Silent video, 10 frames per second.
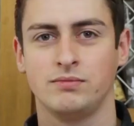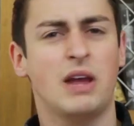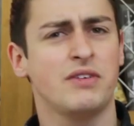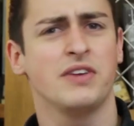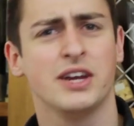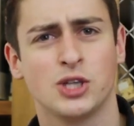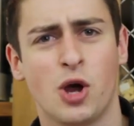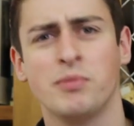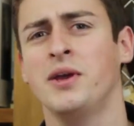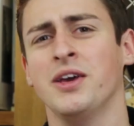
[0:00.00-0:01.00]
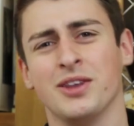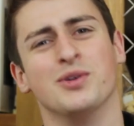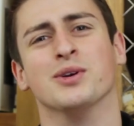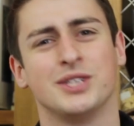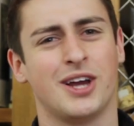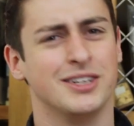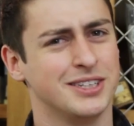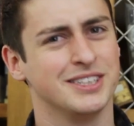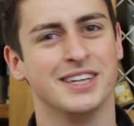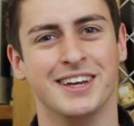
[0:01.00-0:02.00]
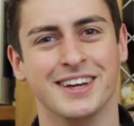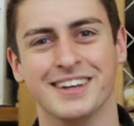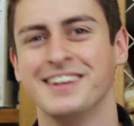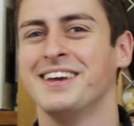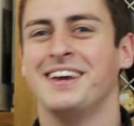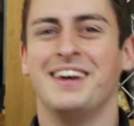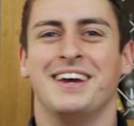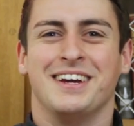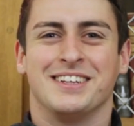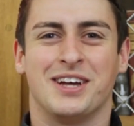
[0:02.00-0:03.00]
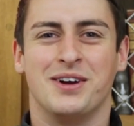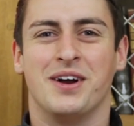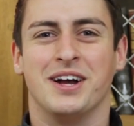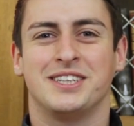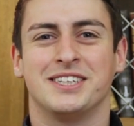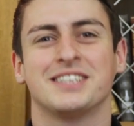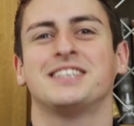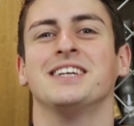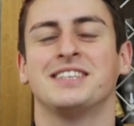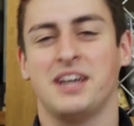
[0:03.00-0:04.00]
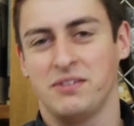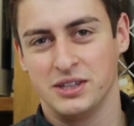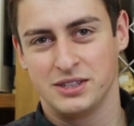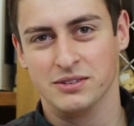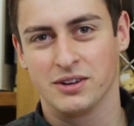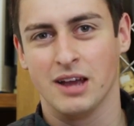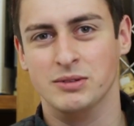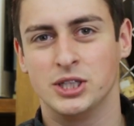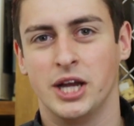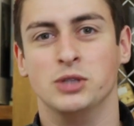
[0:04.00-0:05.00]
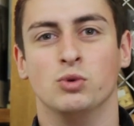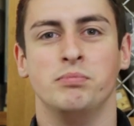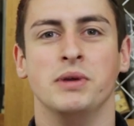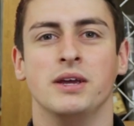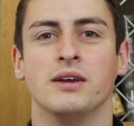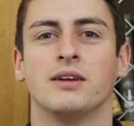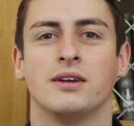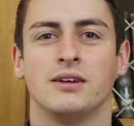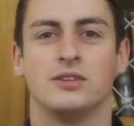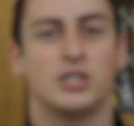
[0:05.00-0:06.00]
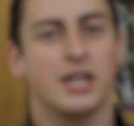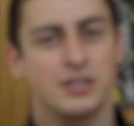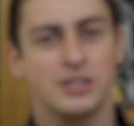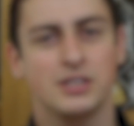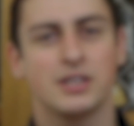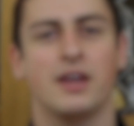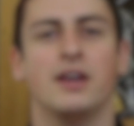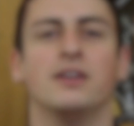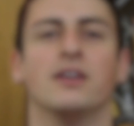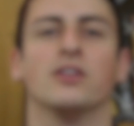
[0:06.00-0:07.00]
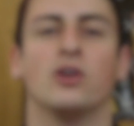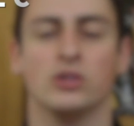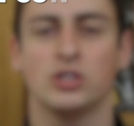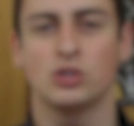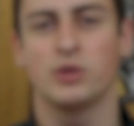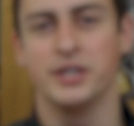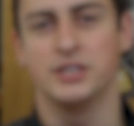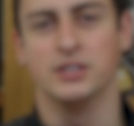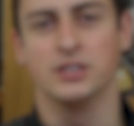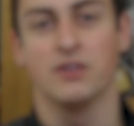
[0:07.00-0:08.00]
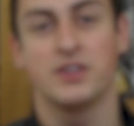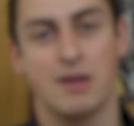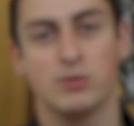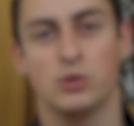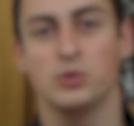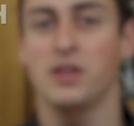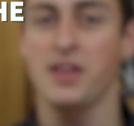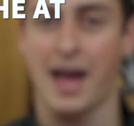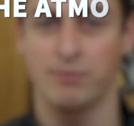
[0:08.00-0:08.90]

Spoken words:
Never fear, Tom. The real scientists are here. So a succinct definition of climate change would be changes in the concentrations of chemicals in the